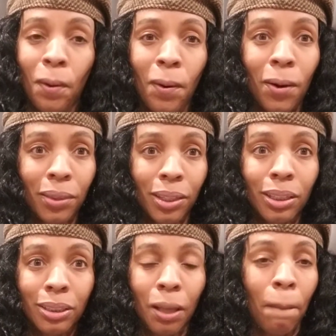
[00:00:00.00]
all
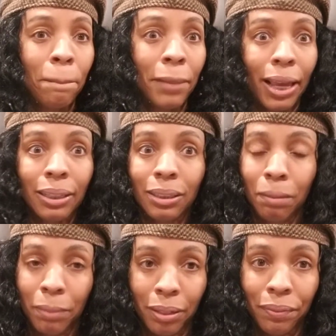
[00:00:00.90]
these amazing
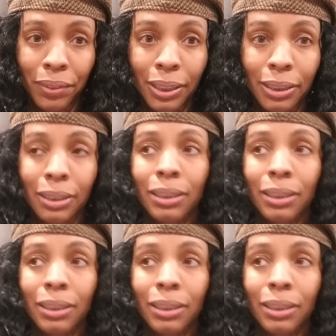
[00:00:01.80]
benefits.